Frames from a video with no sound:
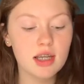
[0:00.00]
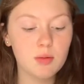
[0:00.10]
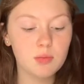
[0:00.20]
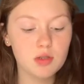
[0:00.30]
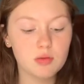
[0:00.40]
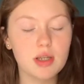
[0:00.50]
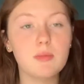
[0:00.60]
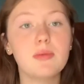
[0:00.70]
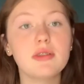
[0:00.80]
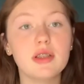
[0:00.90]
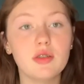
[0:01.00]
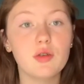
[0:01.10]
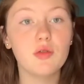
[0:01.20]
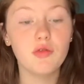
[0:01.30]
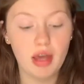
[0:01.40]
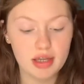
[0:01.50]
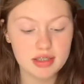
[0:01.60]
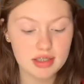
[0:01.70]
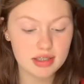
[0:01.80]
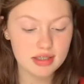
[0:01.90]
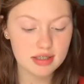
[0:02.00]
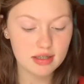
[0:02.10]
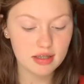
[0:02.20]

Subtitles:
between political factions.